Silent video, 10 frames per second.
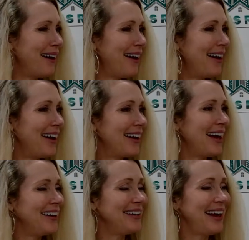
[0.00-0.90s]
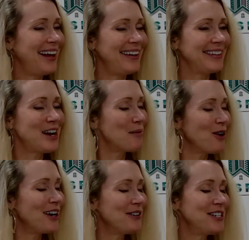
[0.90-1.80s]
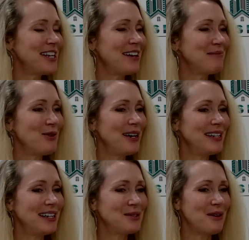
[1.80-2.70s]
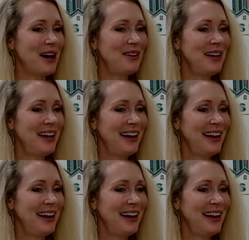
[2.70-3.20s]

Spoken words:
and camaraderie standpoint as well.